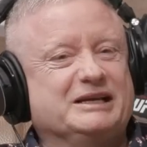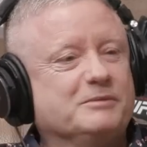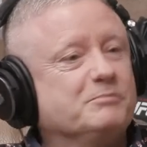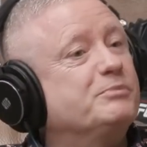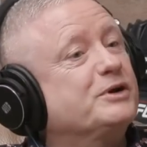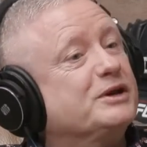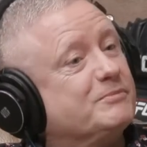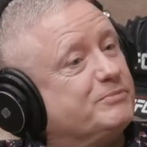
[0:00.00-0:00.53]

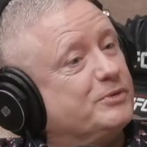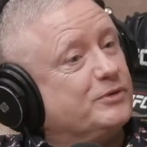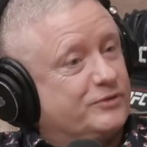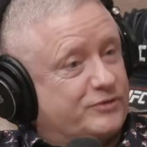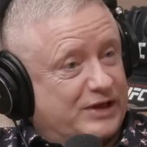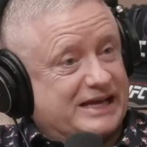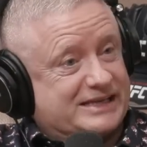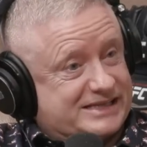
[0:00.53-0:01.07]
But but
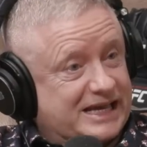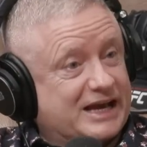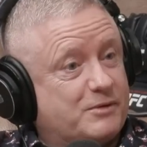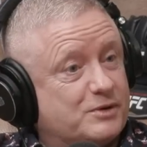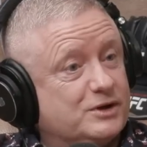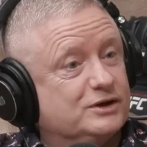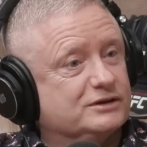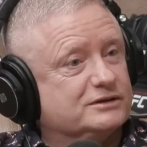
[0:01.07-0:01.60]
that's their
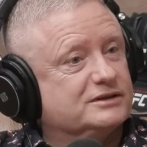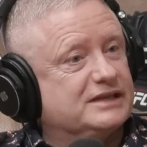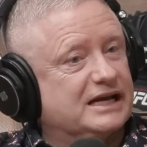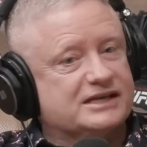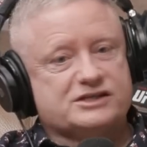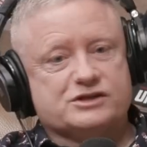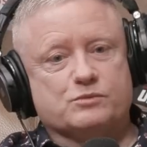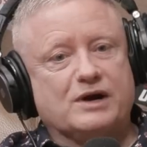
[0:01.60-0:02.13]
world. Yeah.
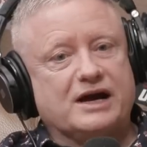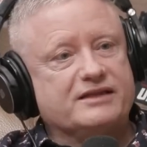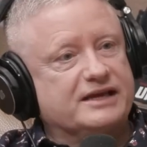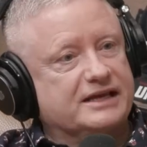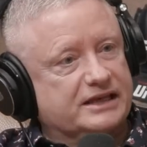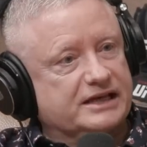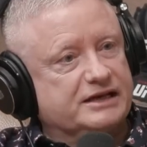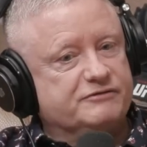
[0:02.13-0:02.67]
That's the way they
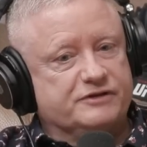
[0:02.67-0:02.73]
live,